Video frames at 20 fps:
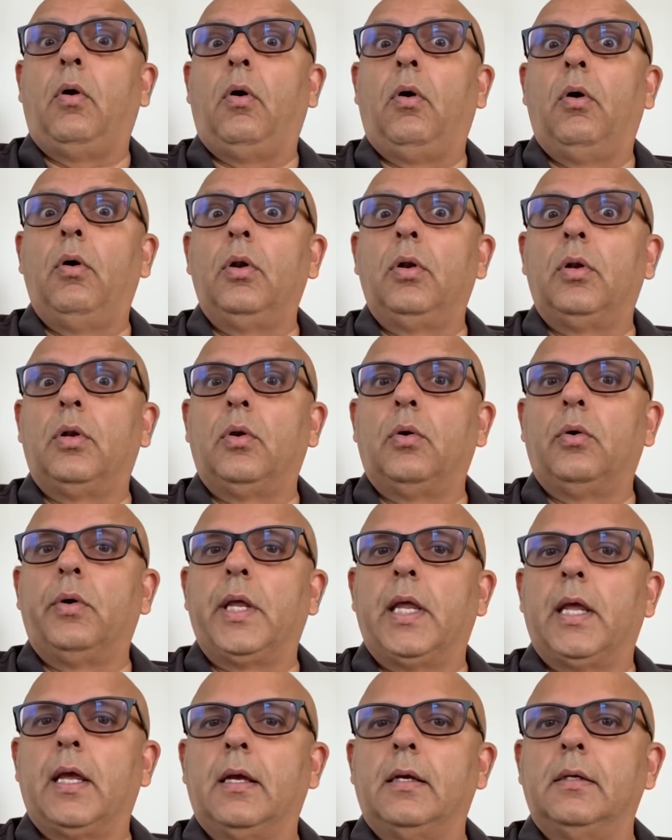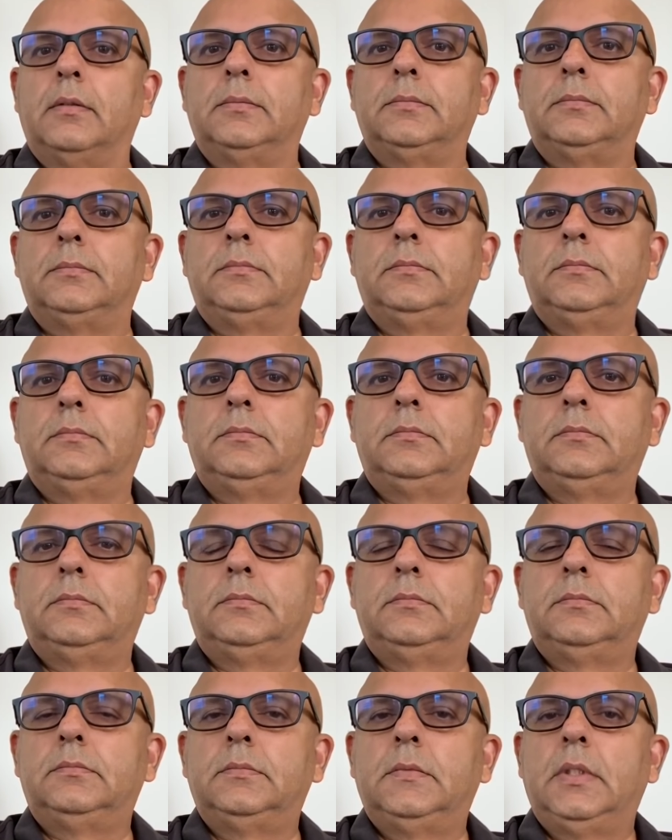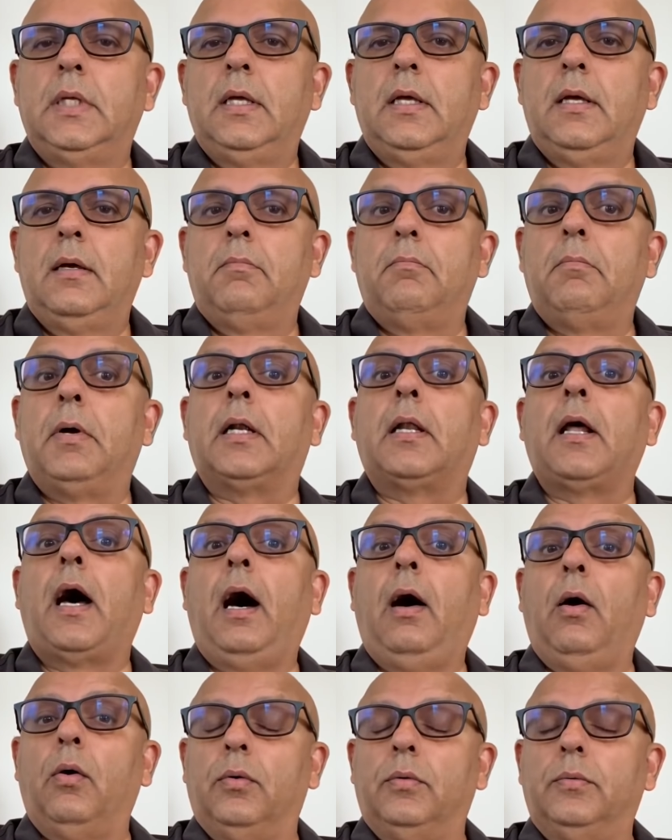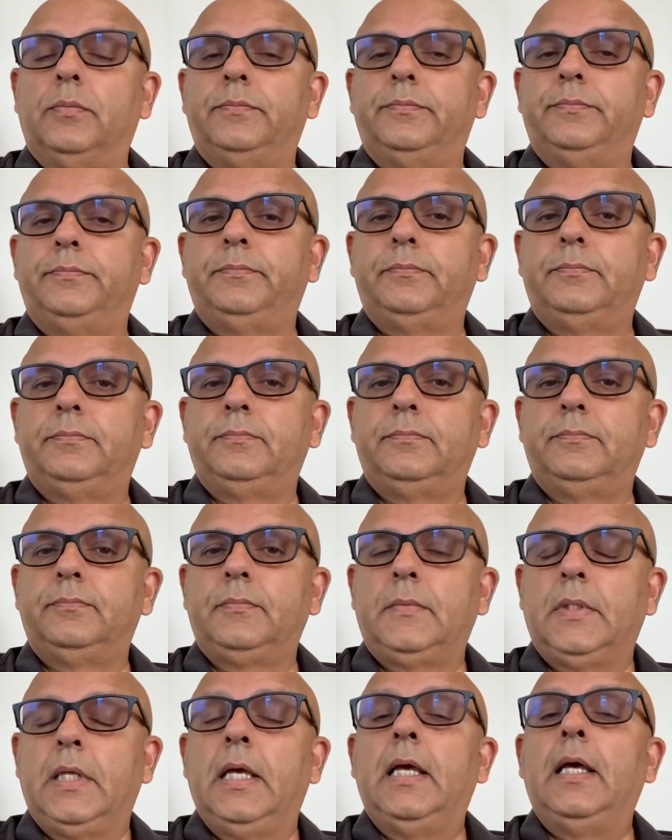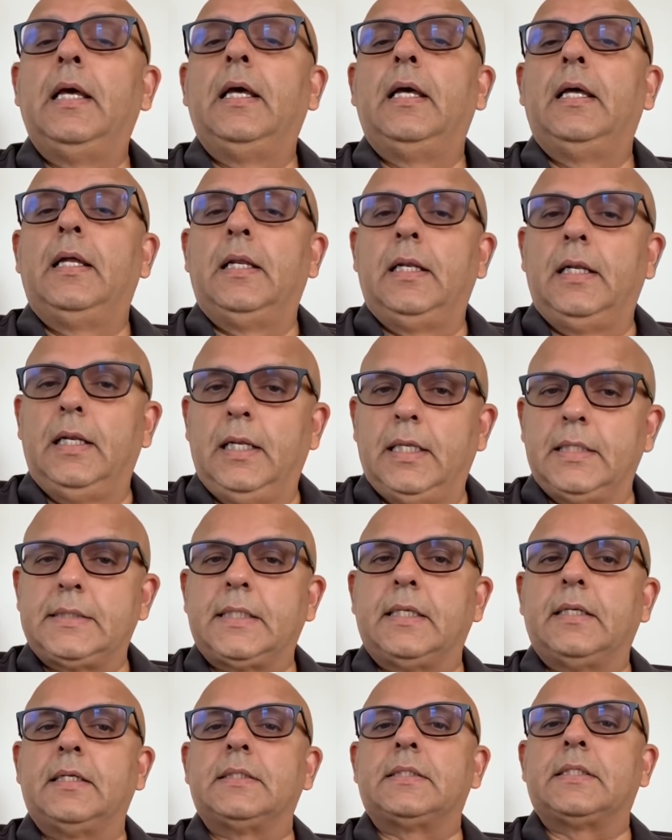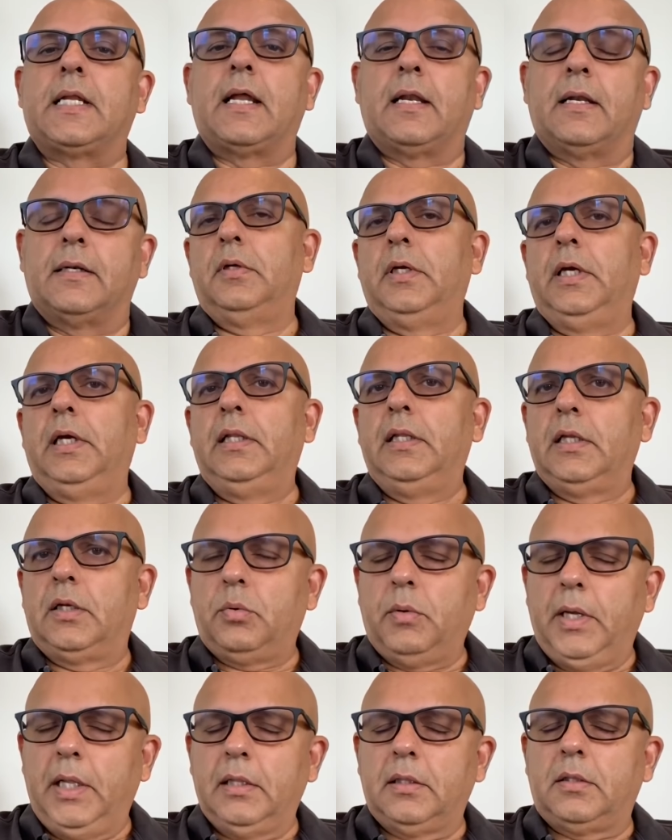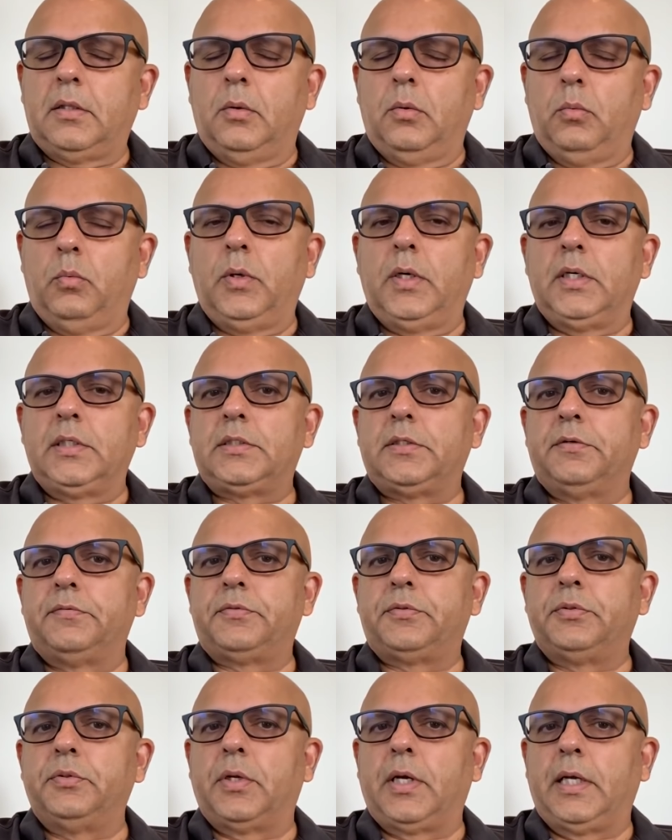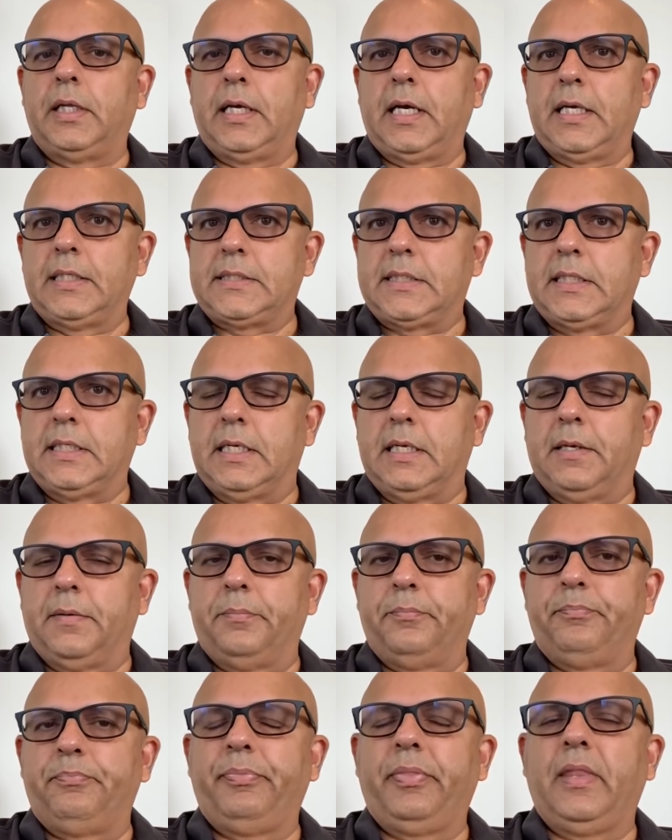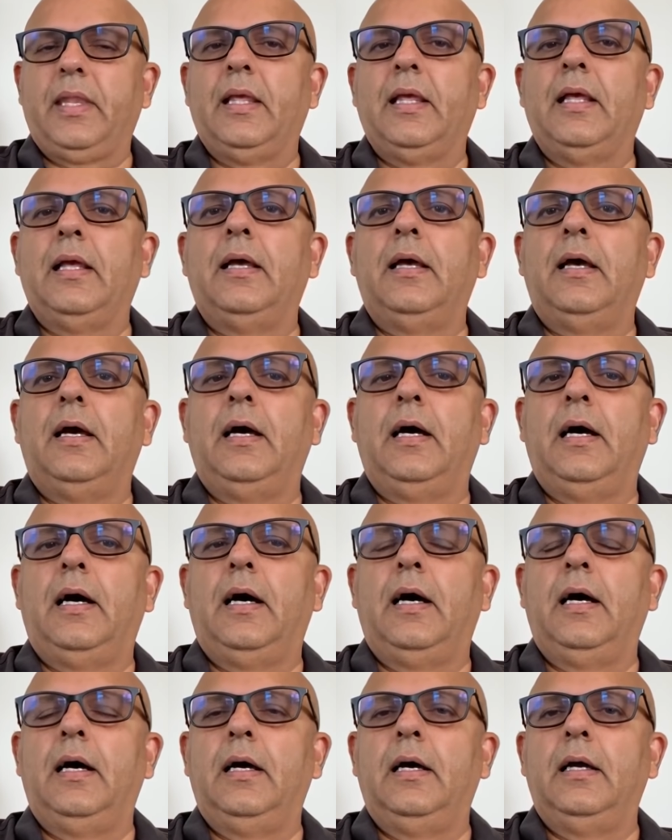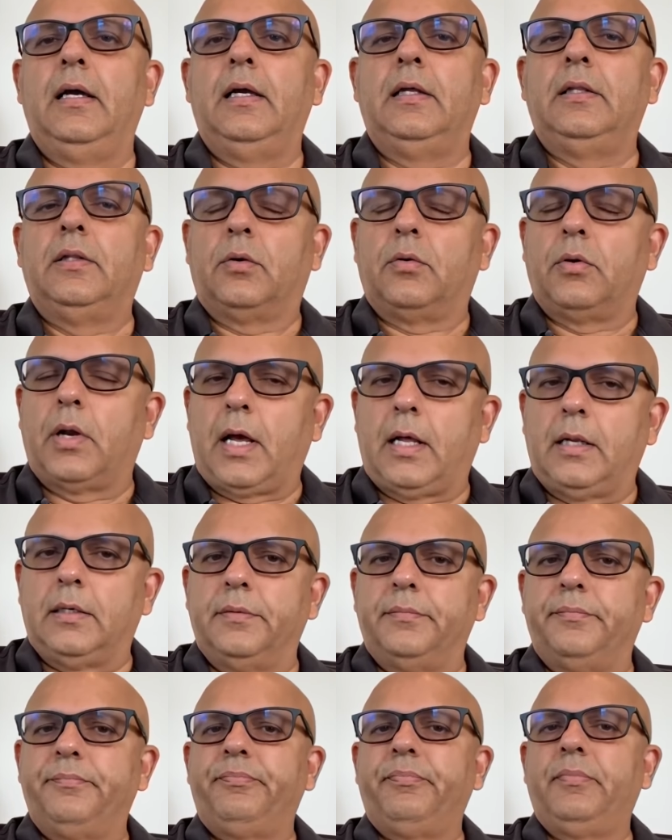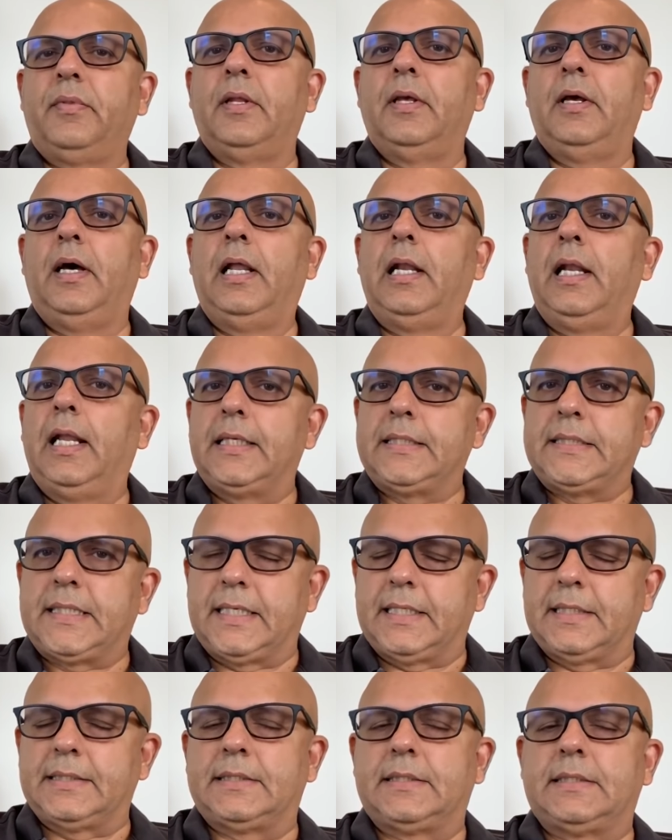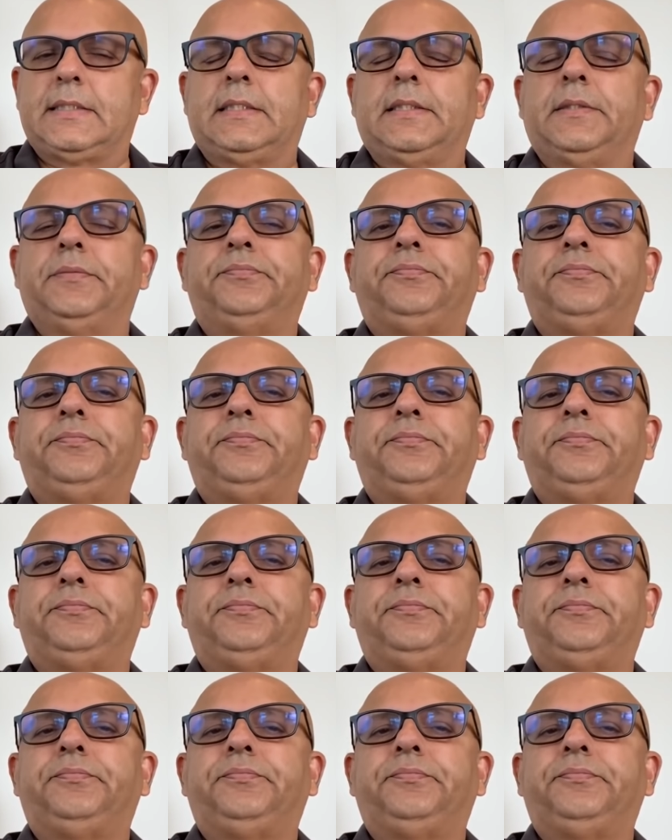all-knowing. But how? Let's understand. In the 12th verse of Surah Yasin in the Quran, Allah says,